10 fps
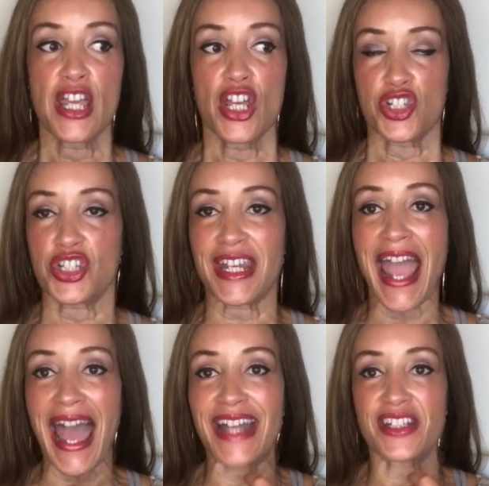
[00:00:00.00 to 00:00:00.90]
she
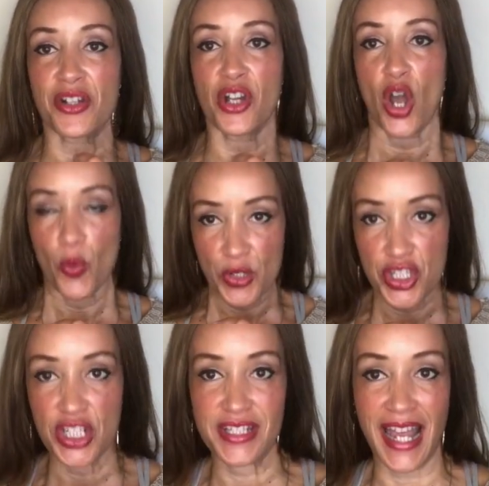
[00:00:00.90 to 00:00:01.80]
had to know when
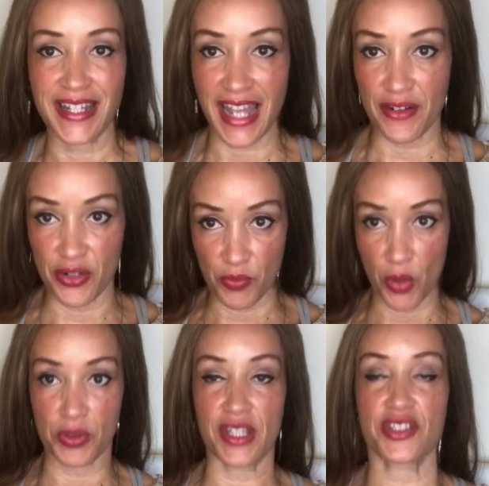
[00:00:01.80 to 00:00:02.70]
she sat down and
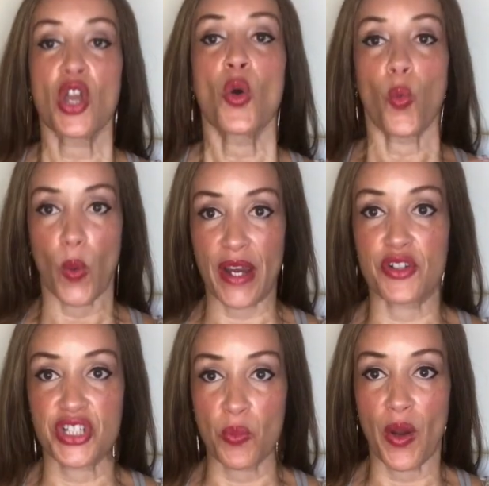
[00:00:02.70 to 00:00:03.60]
wrote this where
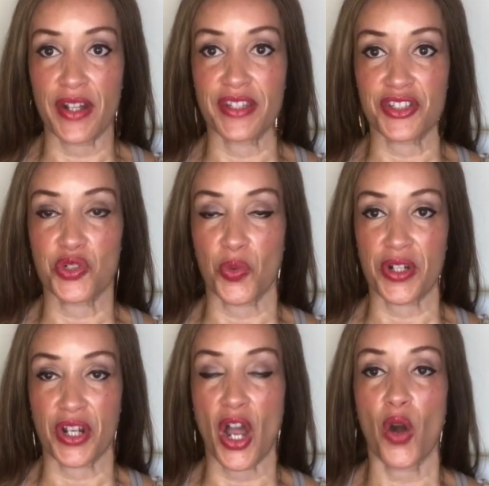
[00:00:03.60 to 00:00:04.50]
she wanted this story
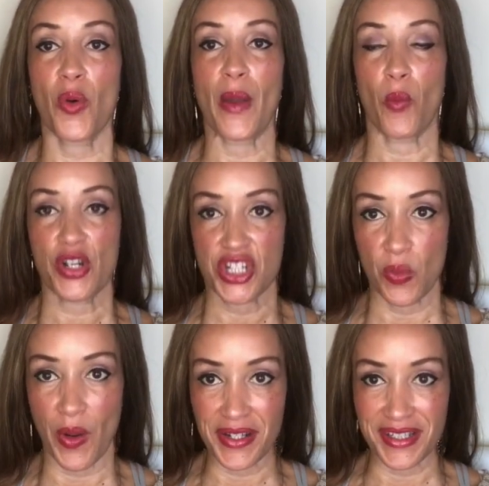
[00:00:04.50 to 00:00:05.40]
to go and what she
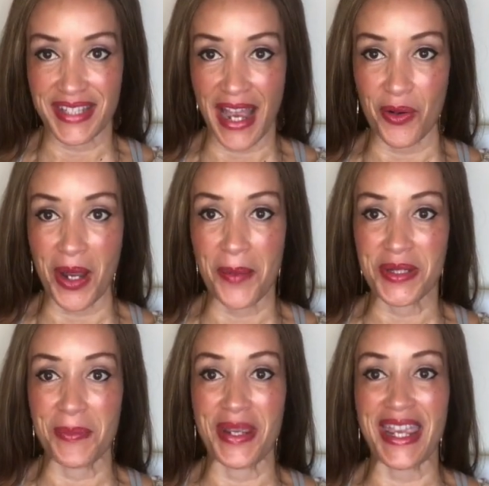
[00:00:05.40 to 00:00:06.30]
wanted this outcome
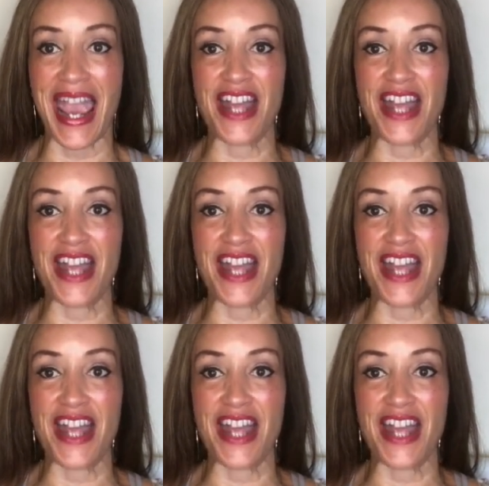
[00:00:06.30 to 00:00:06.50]
to be.